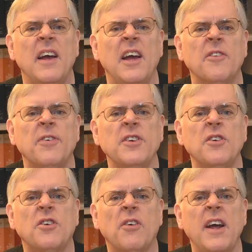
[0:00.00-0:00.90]
If a
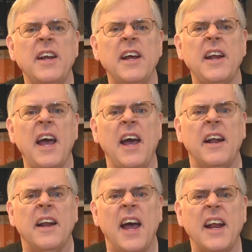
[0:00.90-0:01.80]
Ukrainian
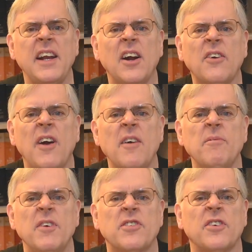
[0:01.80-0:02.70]

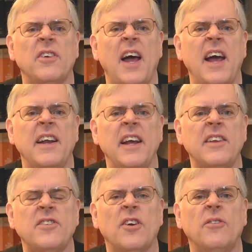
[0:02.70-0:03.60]
anti-aircraft missile had
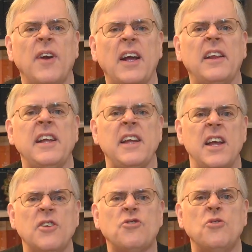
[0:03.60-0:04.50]
hit directly
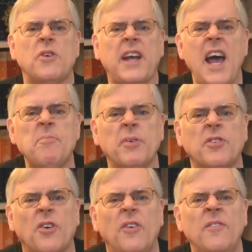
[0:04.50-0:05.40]
into
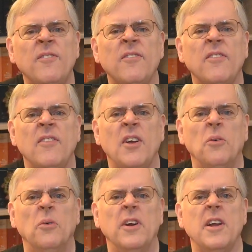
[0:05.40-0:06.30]
capital,
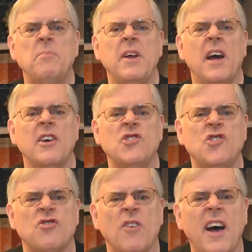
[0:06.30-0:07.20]
would it be a
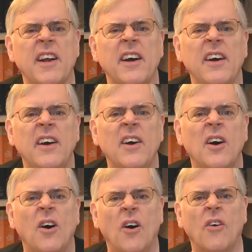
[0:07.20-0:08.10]
Zhrada
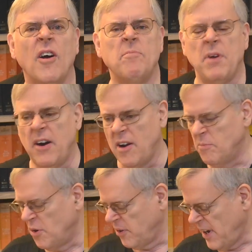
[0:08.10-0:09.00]
or a
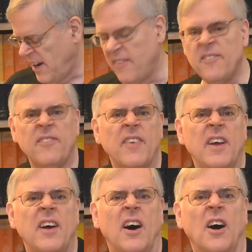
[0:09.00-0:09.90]
Peremoga?"
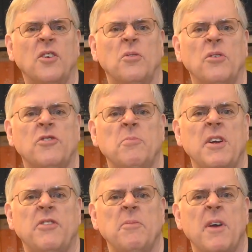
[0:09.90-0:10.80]
Unquote,
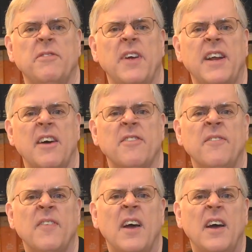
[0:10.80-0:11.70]
Dmitry Medvedev.
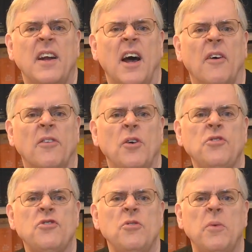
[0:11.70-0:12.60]
Now,
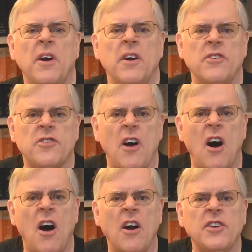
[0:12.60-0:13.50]
those two words
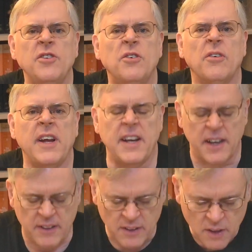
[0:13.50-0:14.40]
are Ukrainian.